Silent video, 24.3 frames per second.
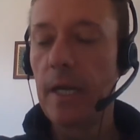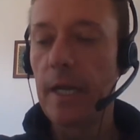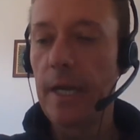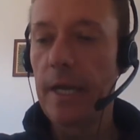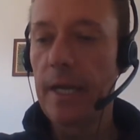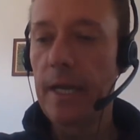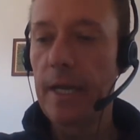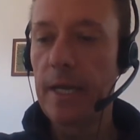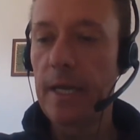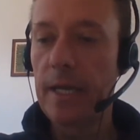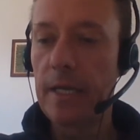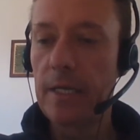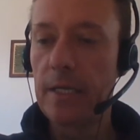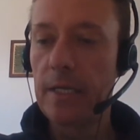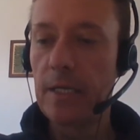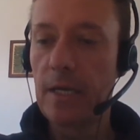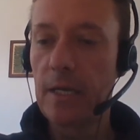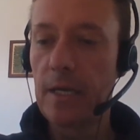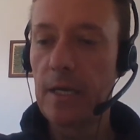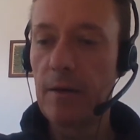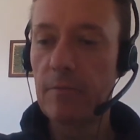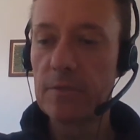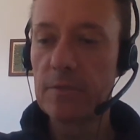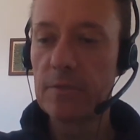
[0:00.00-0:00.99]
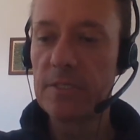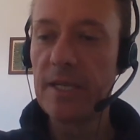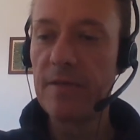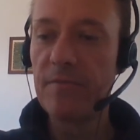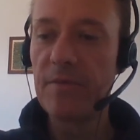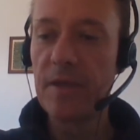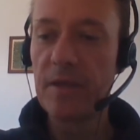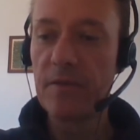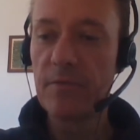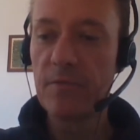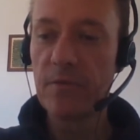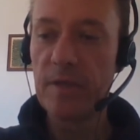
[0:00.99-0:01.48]
And I was
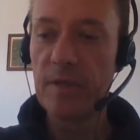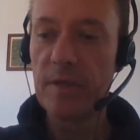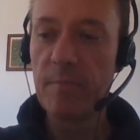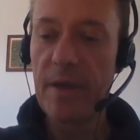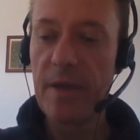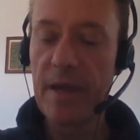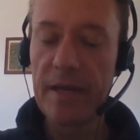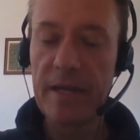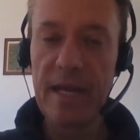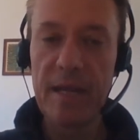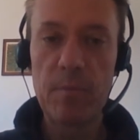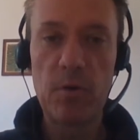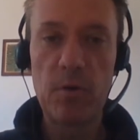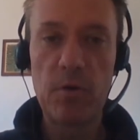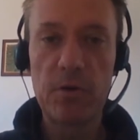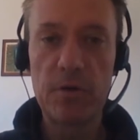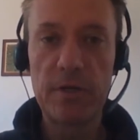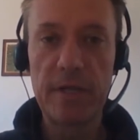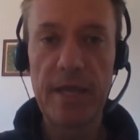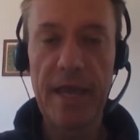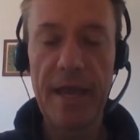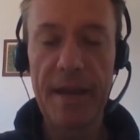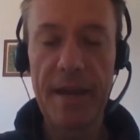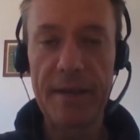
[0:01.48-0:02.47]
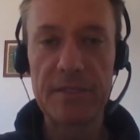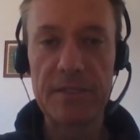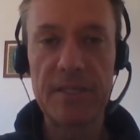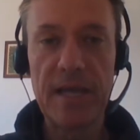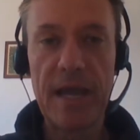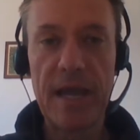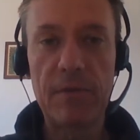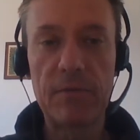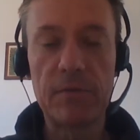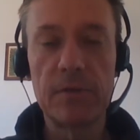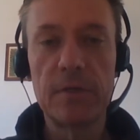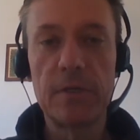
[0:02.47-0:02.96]
living in a really bad neighborhood in Canning
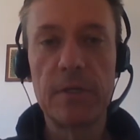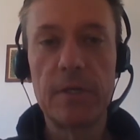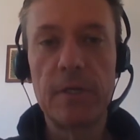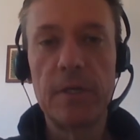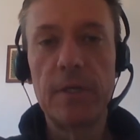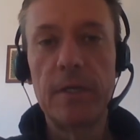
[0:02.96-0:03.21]
Town.